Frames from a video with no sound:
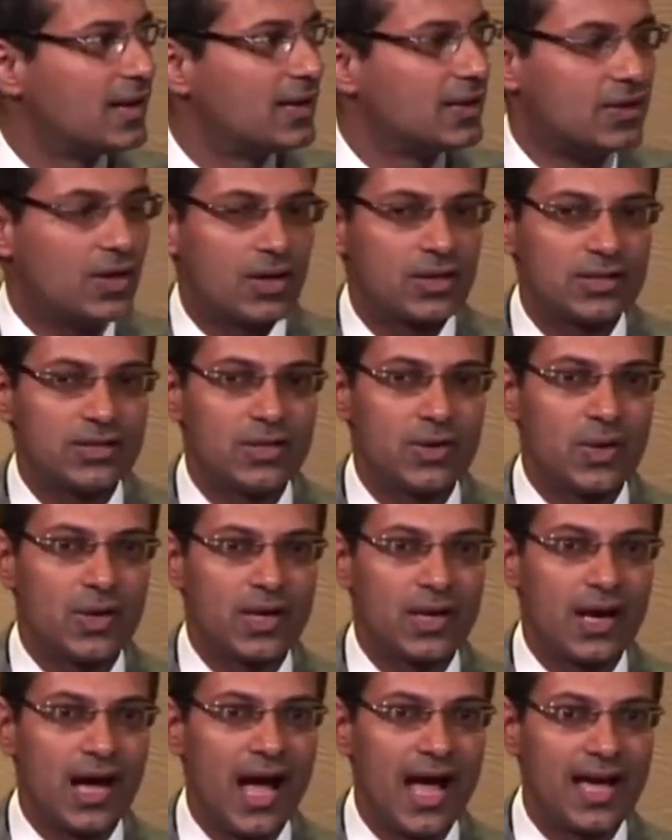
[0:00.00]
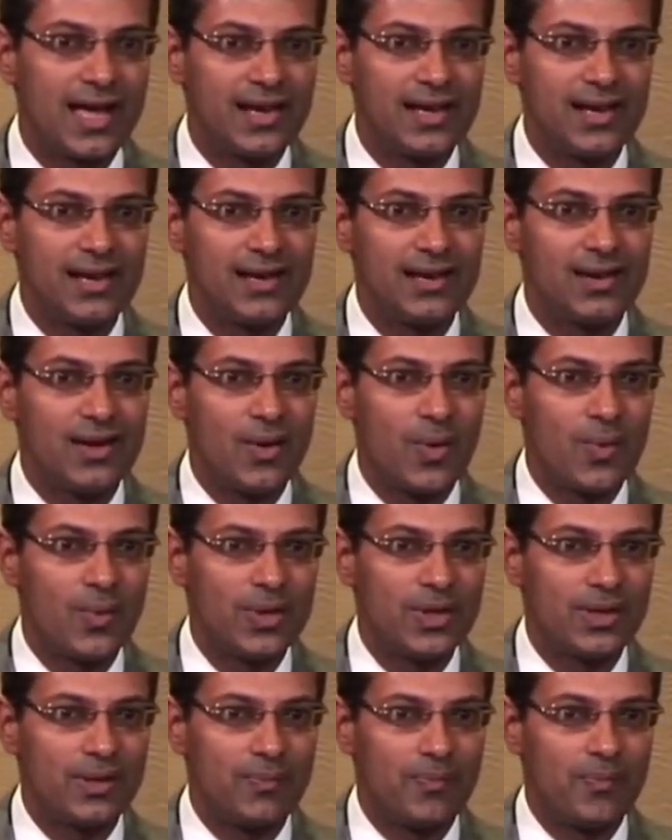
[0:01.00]
Dr. Kyle, over
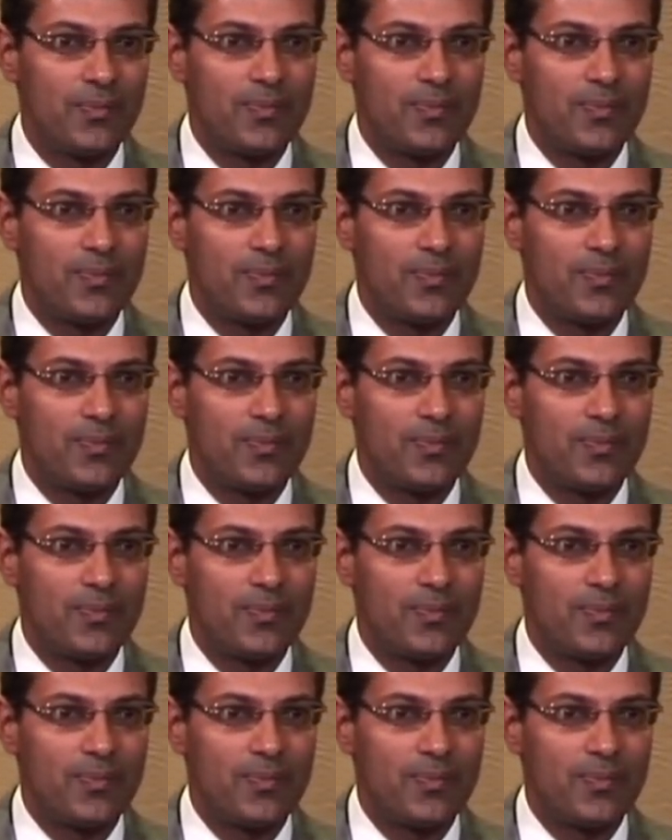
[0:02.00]
the